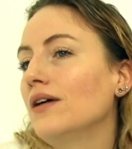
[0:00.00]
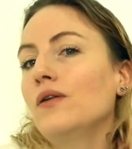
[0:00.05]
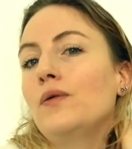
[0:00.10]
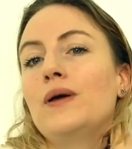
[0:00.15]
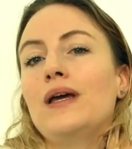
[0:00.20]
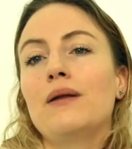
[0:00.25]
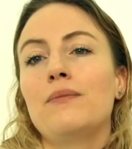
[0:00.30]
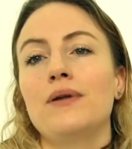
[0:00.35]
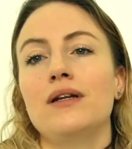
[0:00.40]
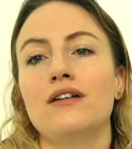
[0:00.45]

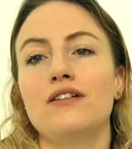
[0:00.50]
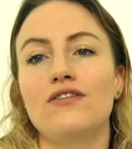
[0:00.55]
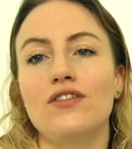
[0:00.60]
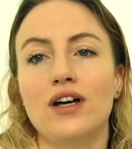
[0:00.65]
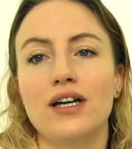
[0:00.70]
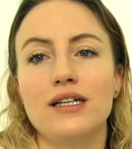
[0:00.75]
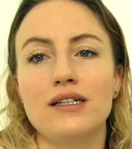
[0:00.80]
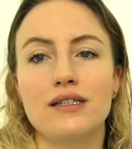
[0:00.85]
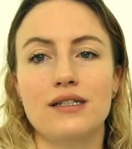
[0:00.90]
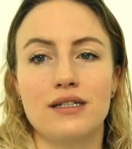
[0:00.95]
we had been
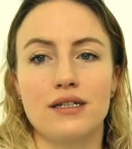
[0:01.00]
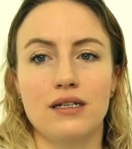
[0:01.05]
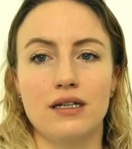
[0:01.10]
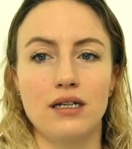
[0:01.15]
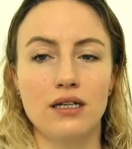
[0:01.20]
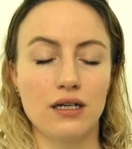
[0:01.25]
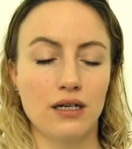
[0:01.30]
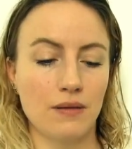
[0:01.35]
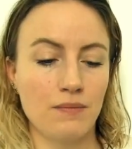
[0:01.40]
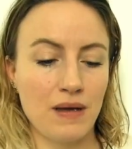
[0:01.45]
advised to
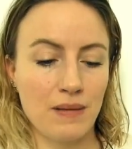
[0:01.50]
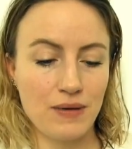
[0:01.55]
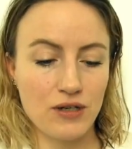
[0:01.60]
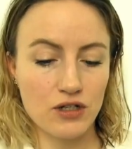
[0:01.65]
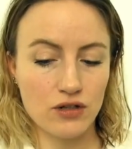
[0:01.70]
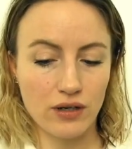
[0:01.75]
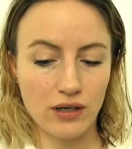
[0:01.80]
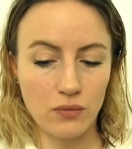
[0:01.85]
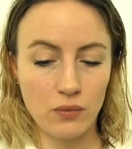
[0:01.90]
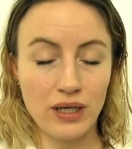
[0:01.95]
maybe
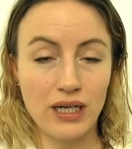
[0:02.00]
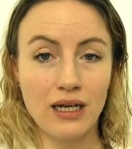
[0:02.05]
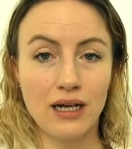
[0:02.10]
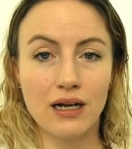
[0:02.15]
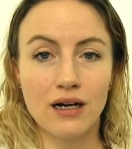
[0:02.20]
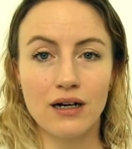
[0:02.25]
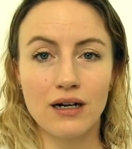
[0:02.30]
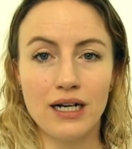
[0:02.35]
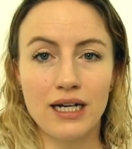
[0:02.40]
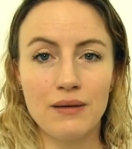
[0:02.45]
try
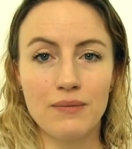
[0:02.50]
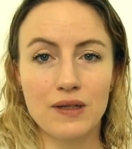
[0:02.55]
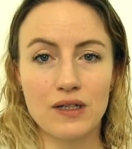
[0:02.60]
weaning early,